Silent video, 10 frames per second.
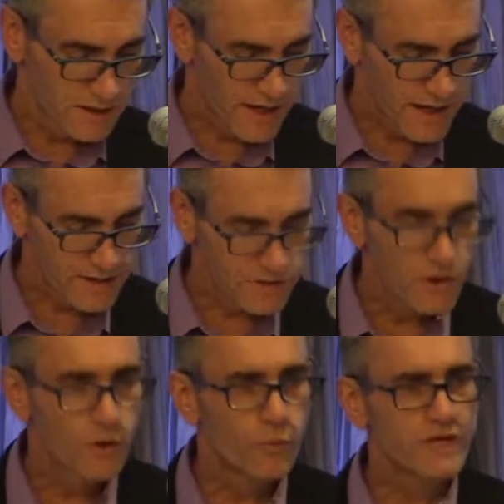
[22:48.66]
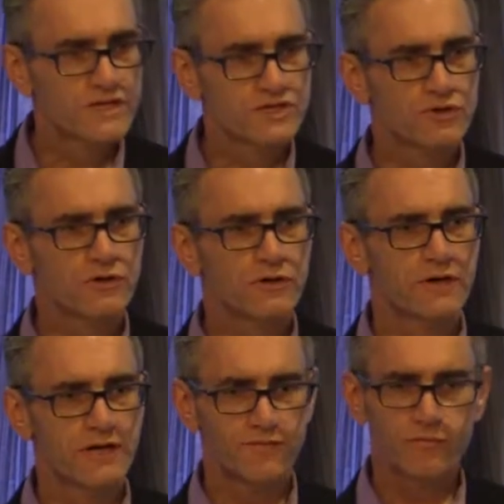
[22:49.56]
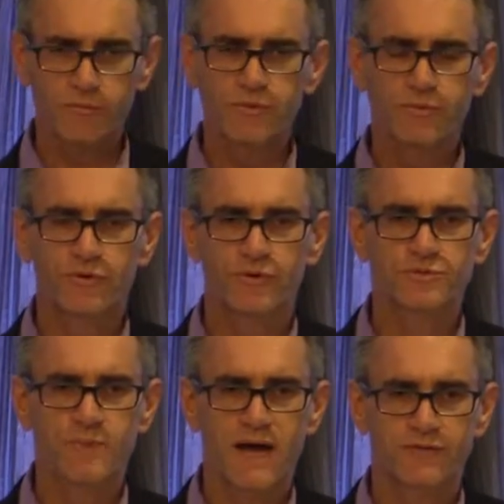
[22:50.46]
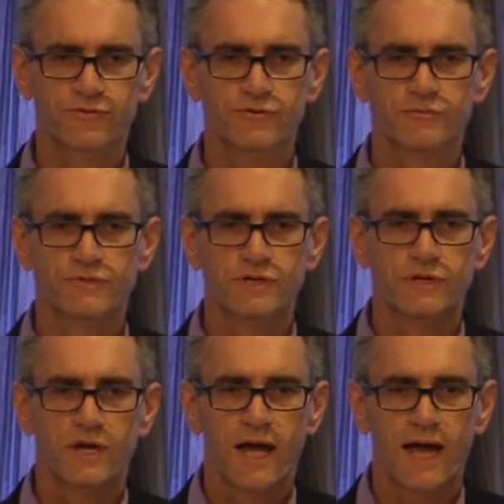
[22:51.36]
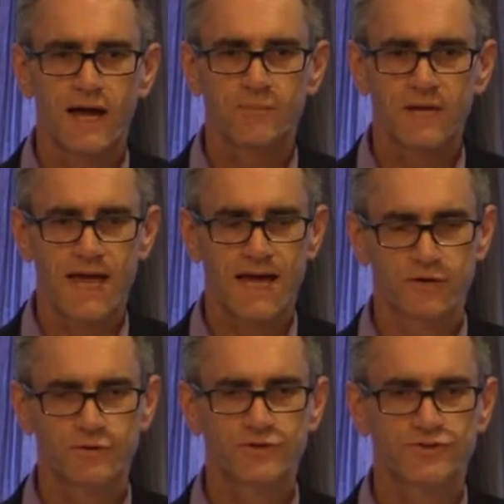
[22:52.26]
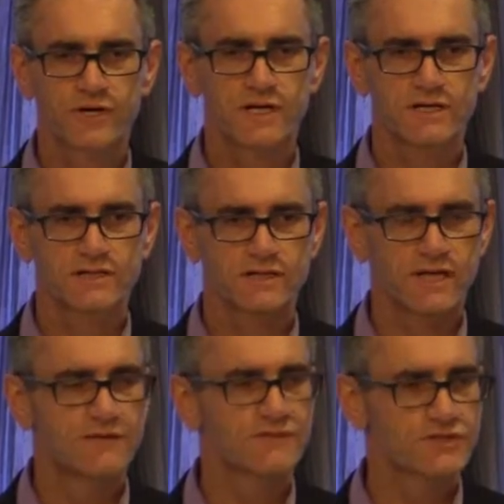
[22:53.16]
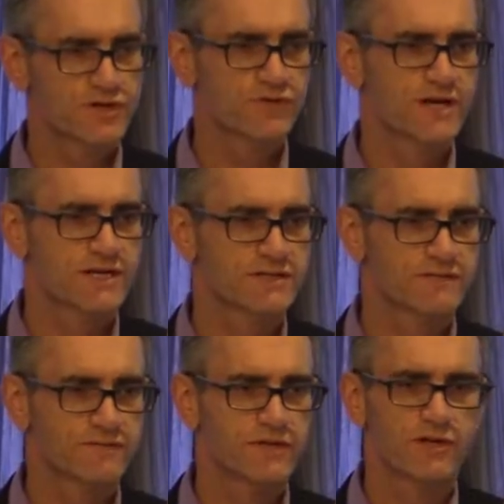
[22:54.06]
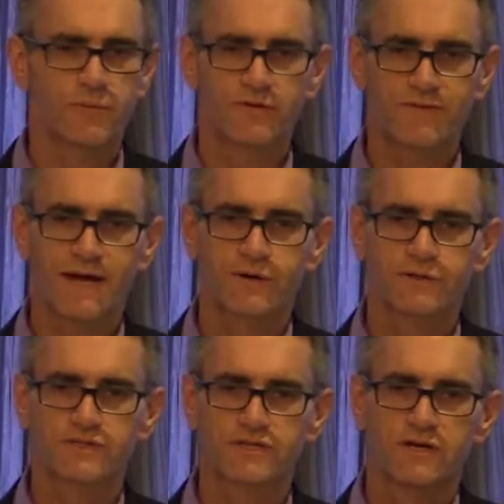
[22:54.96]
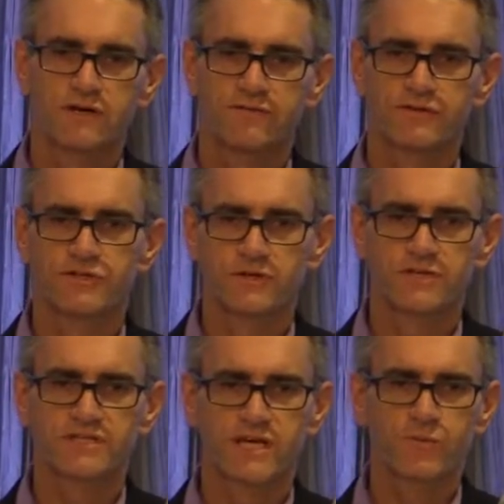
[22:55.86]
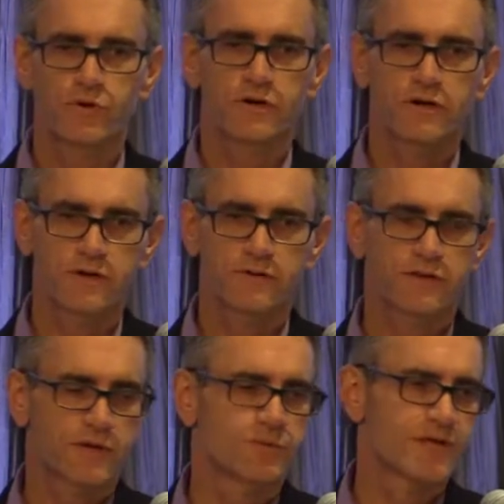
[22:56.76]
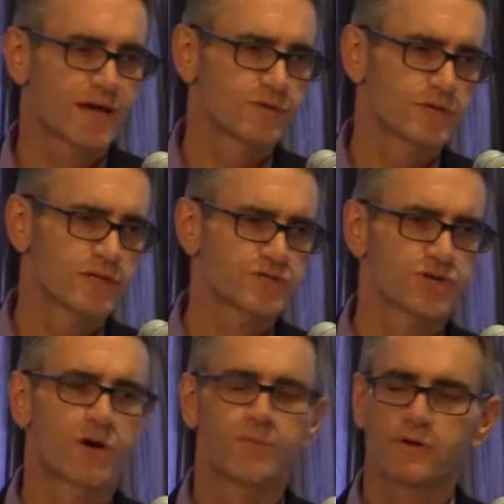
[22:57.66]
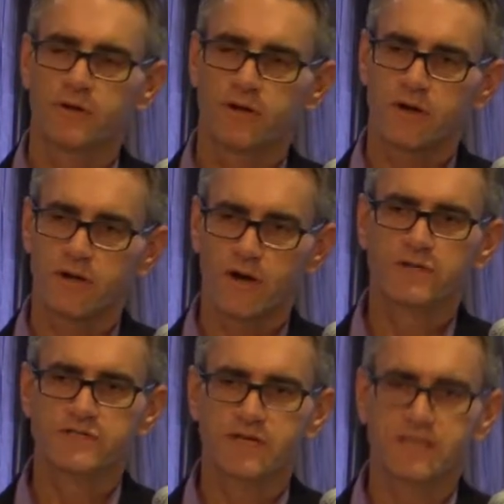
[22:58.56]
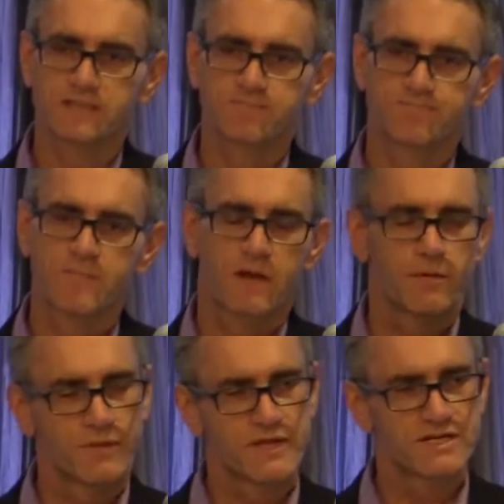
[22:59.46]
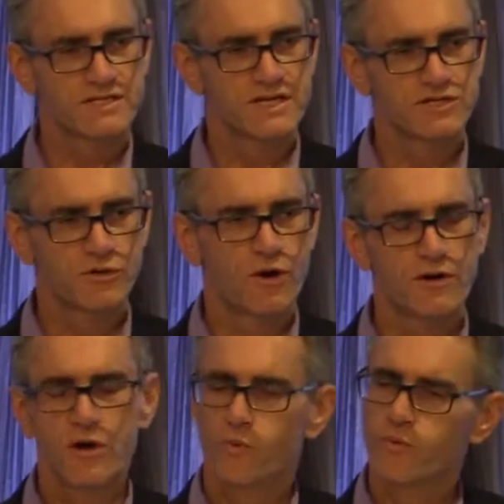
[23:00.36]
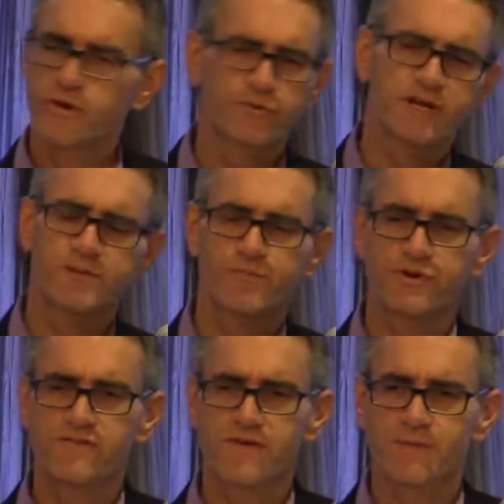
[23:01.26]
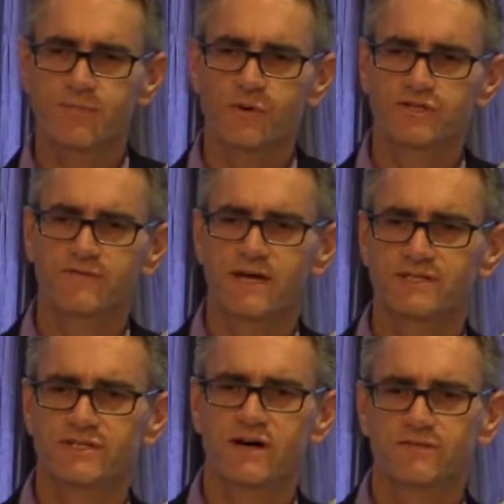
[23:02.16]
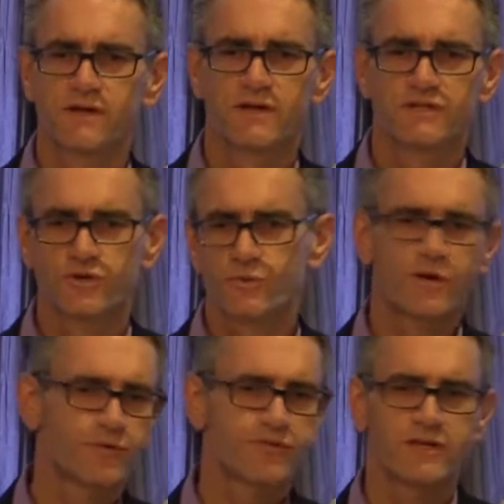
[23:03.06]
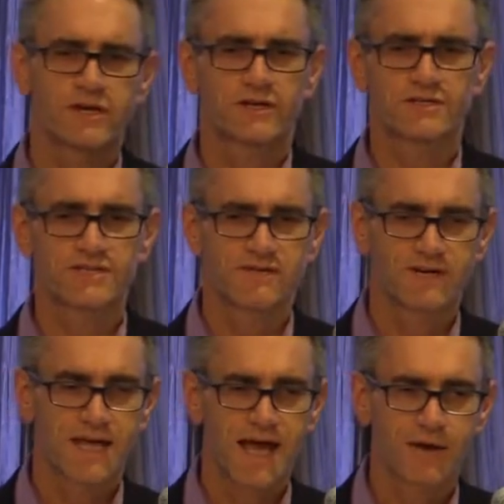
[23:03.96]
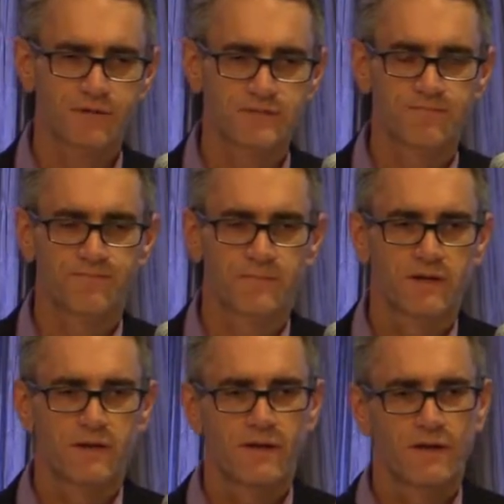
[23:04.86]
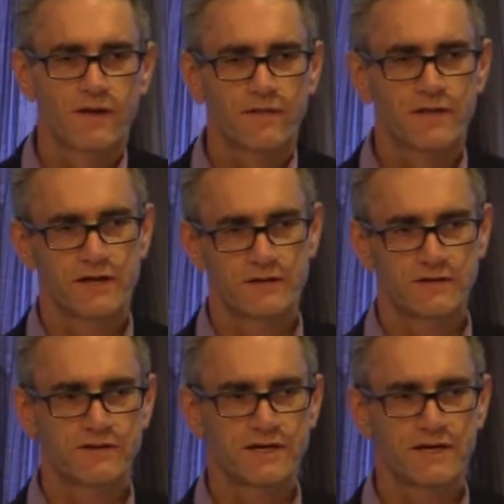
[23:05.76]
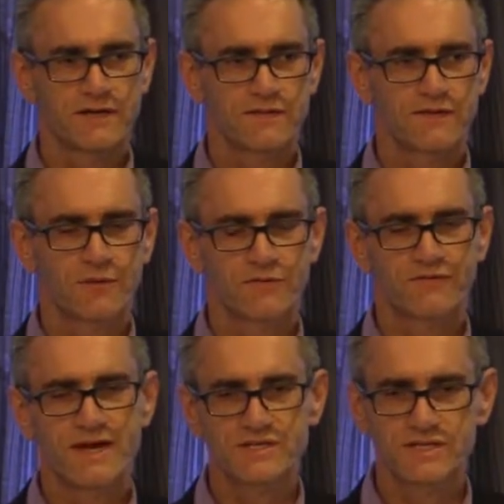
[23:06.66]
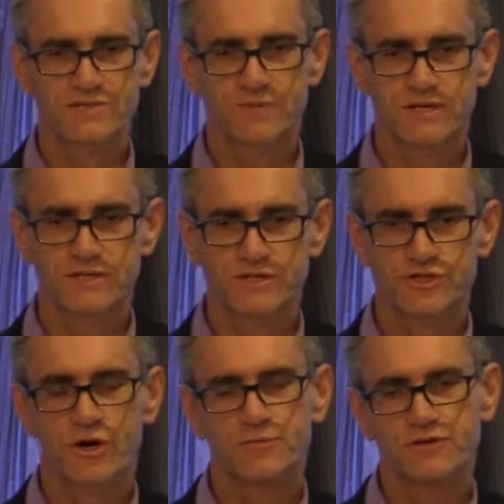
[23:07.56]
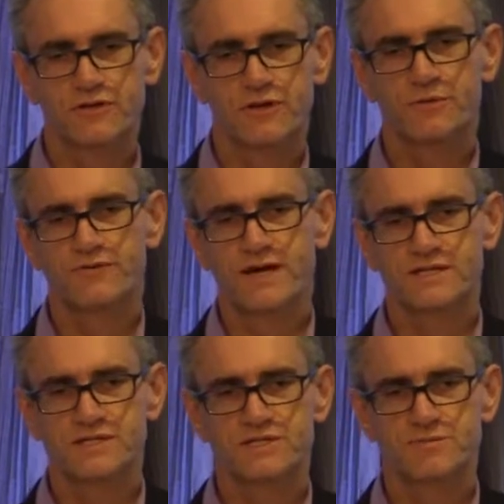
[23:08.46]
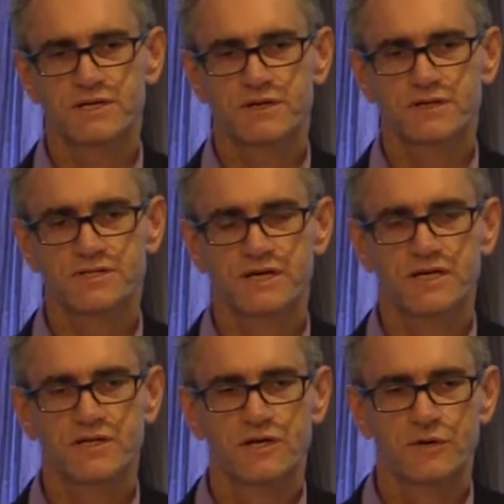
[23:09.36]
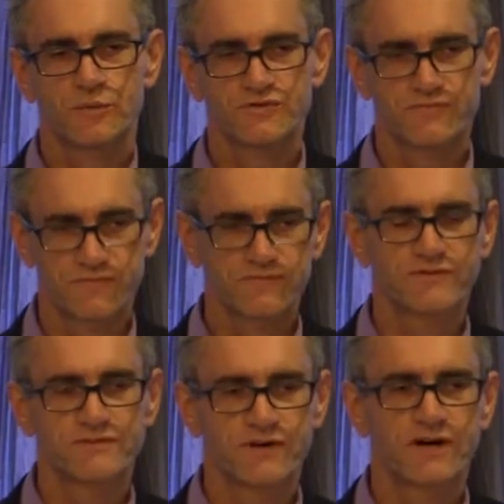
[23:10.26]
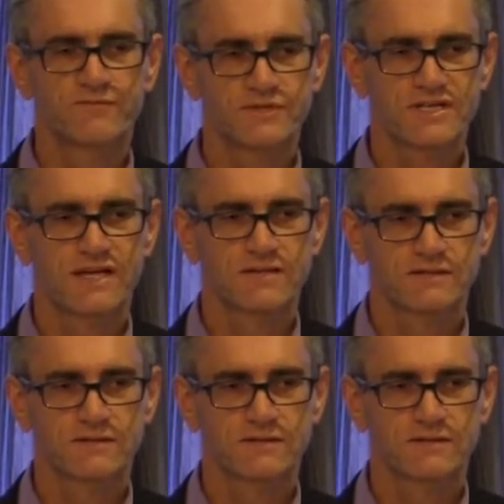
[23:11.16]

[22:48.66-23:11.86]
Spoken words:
And we saw, even when we built those bathrooms, our mechanical trade gave us a credit for the number of hours for doing the same work that they were now doing in the shop on site. But they said, you know what, we already prefab most of stuff, so we don't think you're going to save any hours. At the end of the day, the number of hours they spent in the shop to the number of hours they spent on site was 55%.